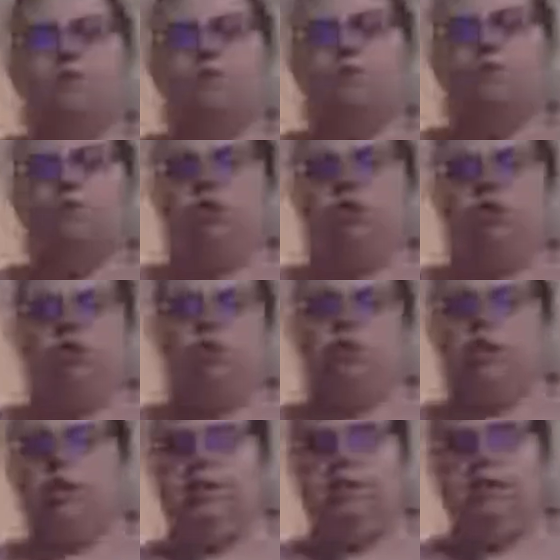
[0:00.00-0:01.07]
for
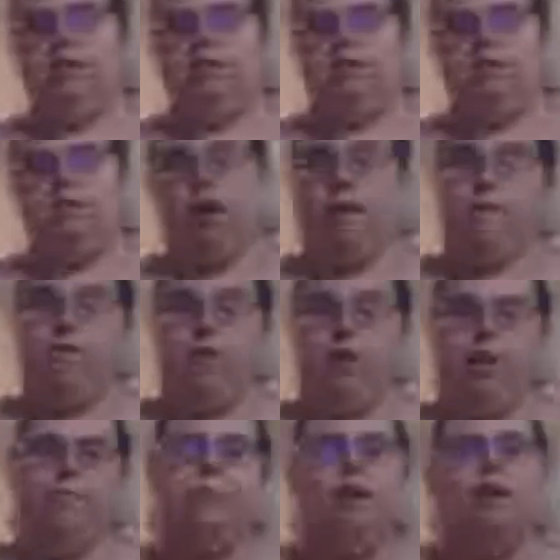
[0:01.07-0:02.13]
the time
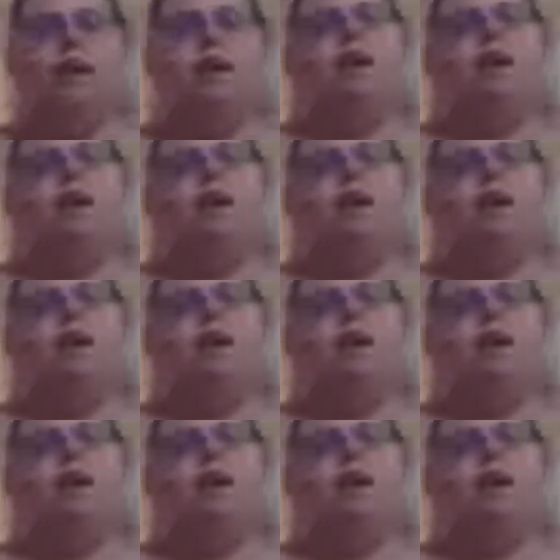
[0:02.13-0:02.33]
frame